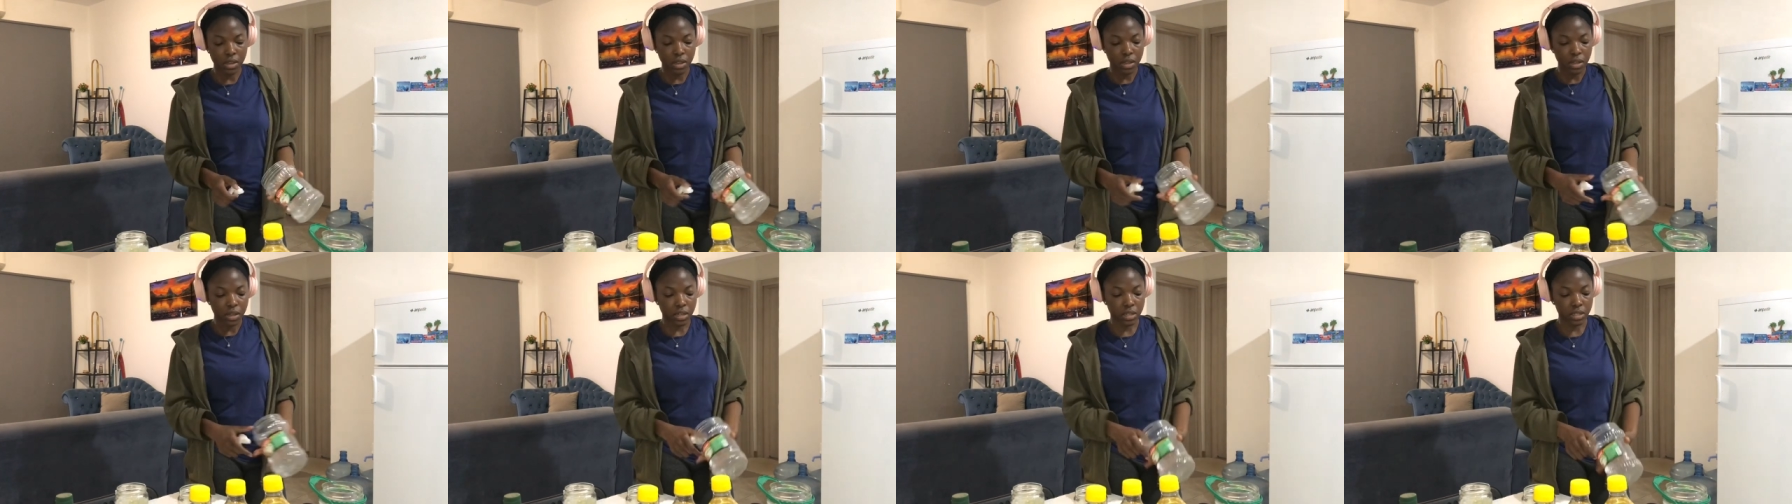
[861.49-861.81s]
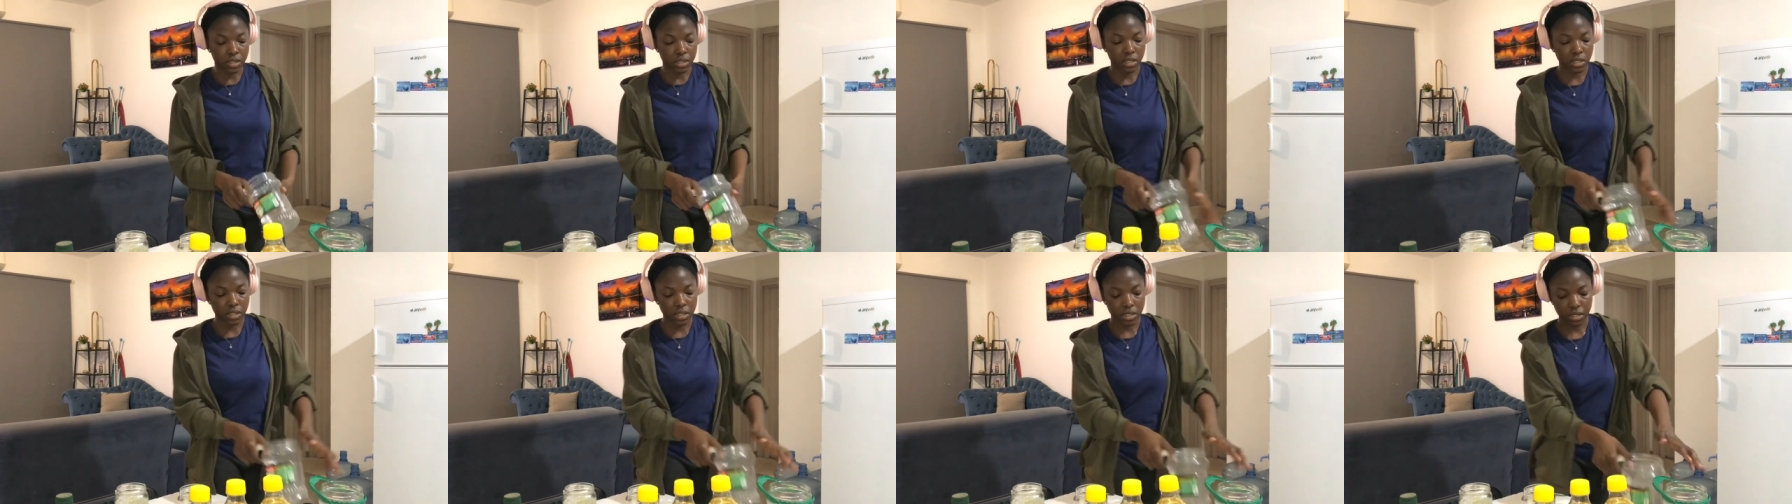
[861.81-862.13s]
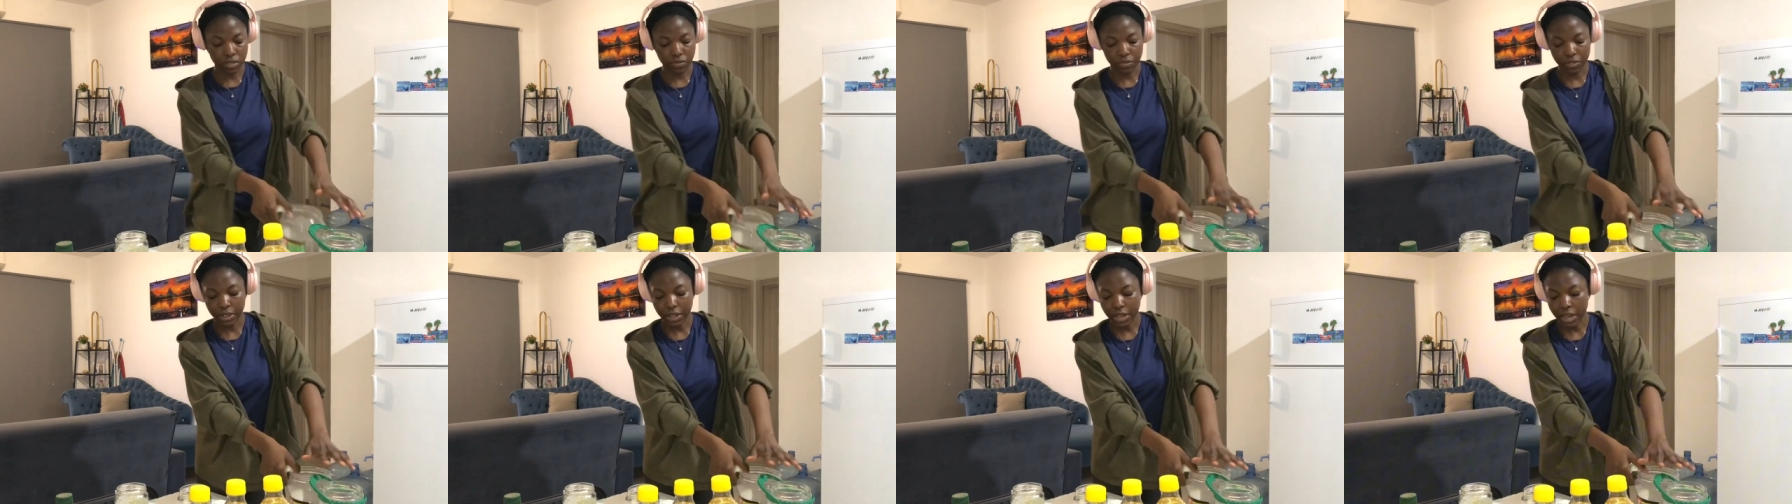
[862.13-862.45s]
because this is
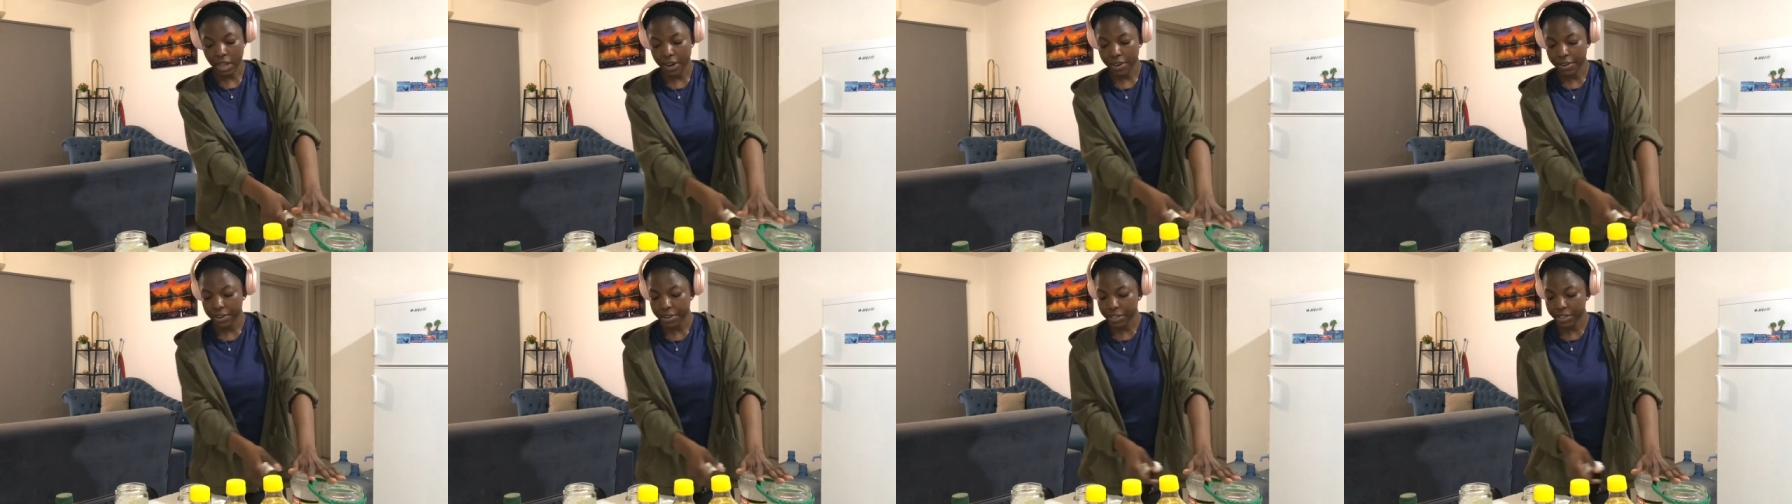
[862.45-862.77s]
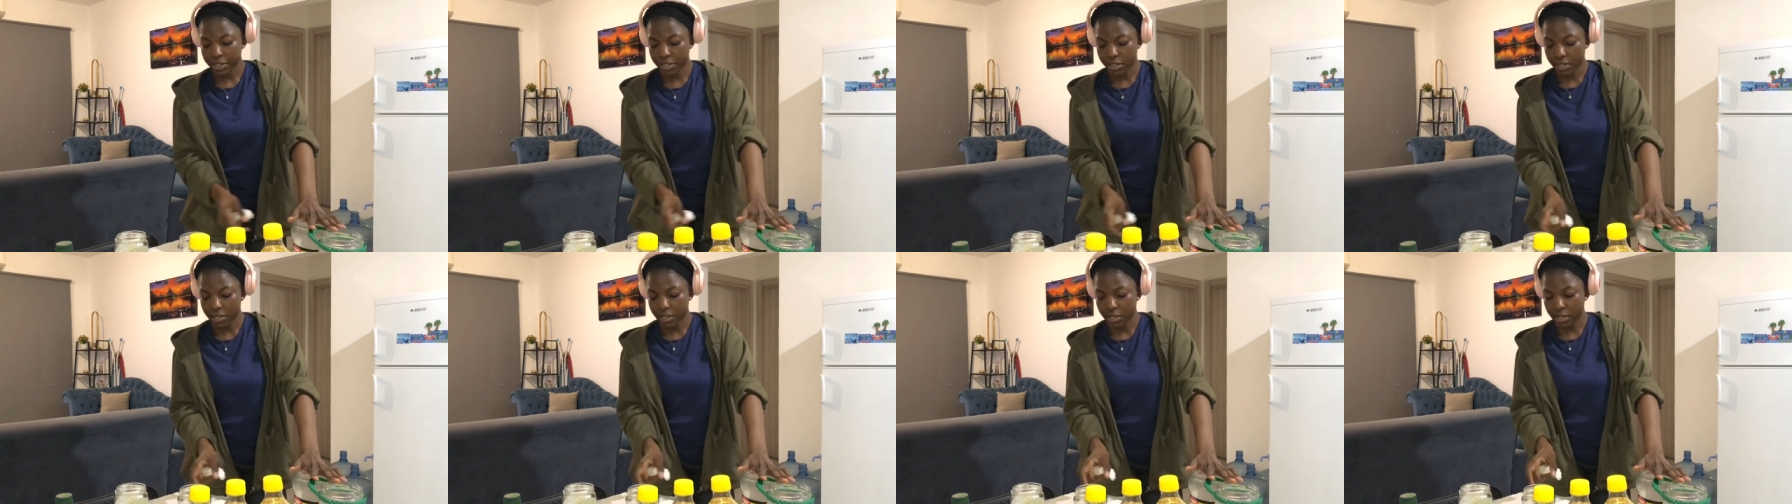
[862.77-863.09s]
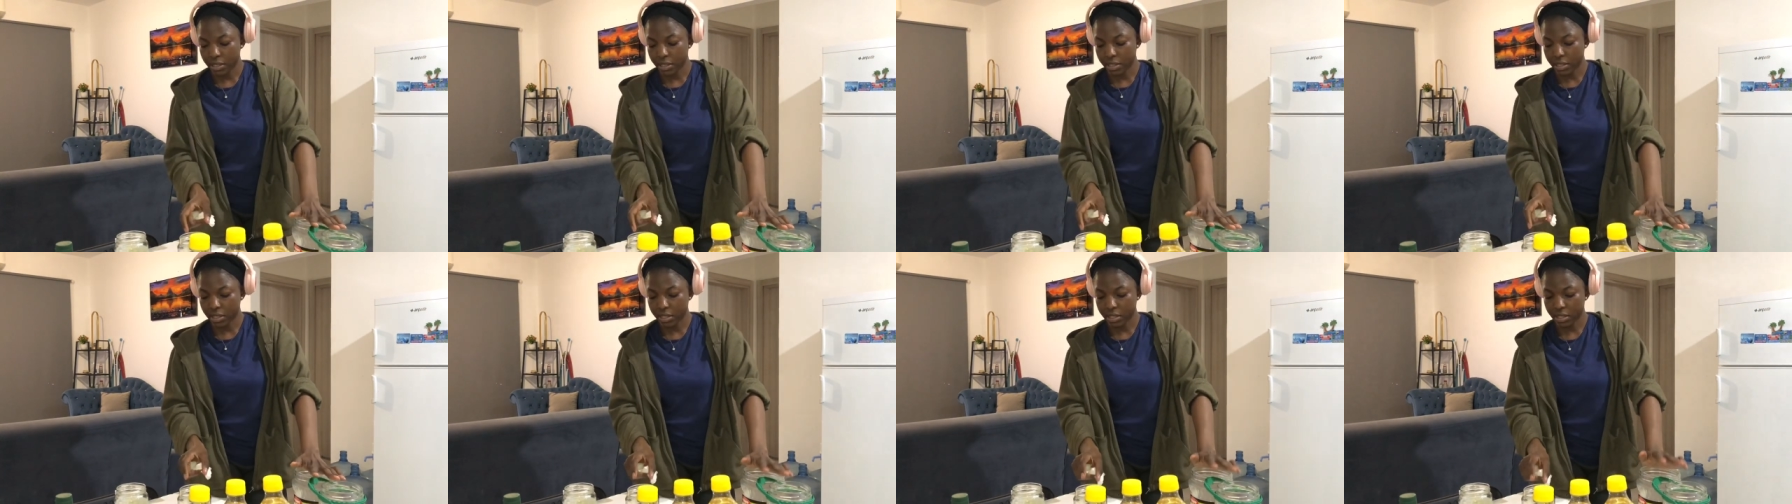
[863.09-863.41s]
for carrots
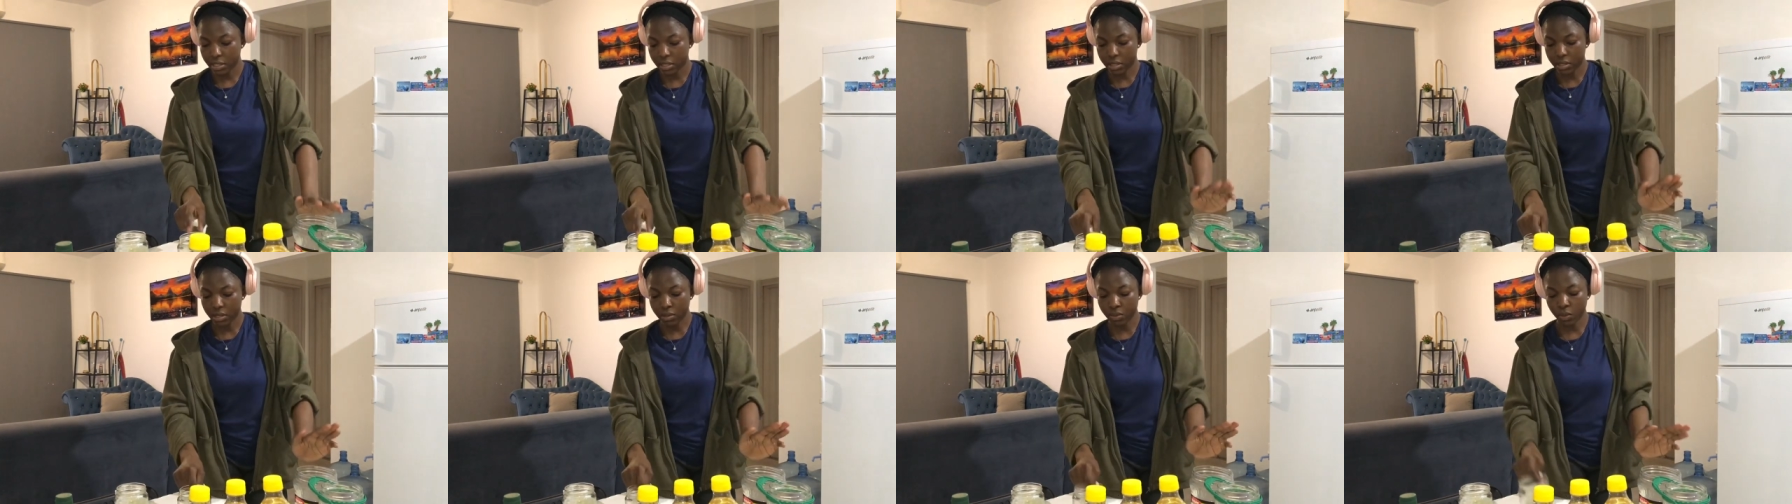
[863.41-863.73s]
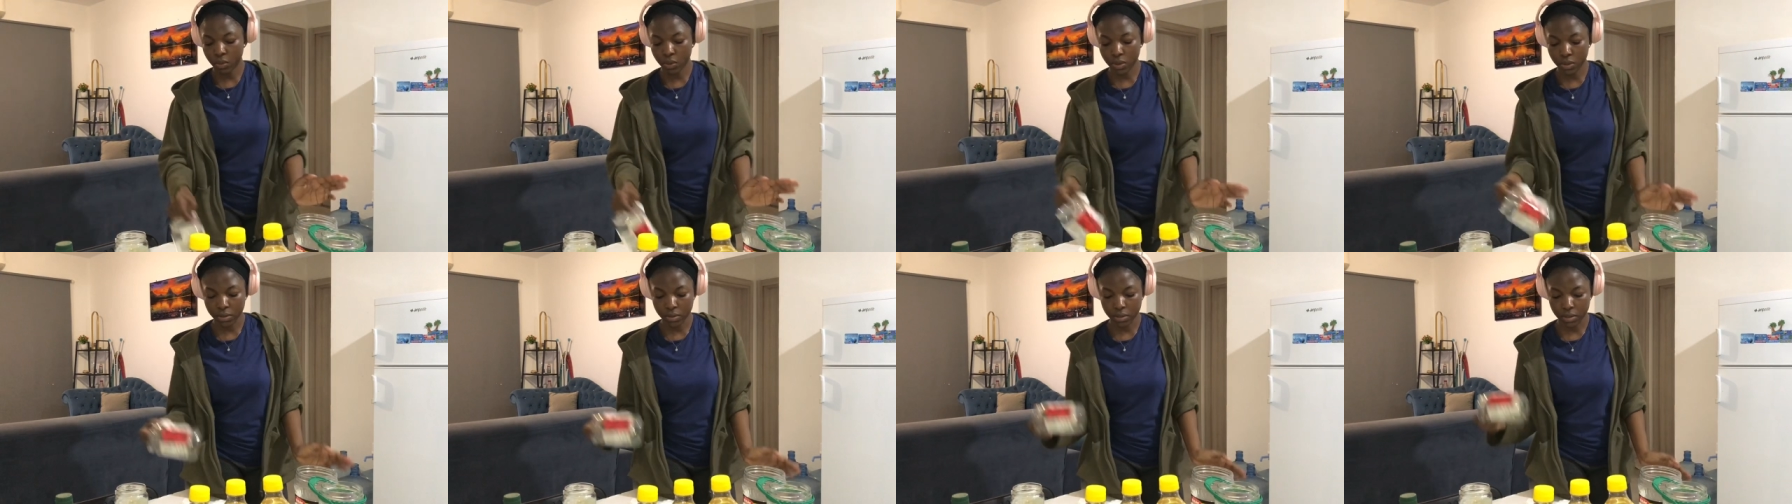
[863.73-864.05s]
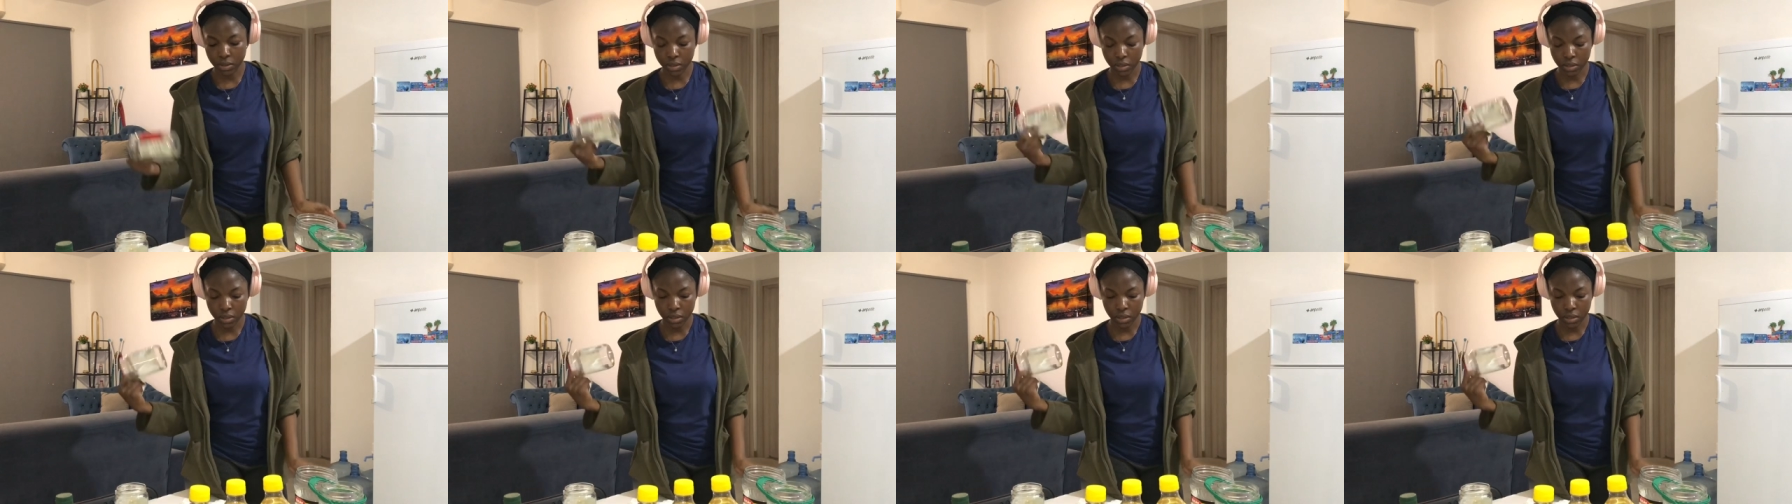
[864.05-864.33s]
this one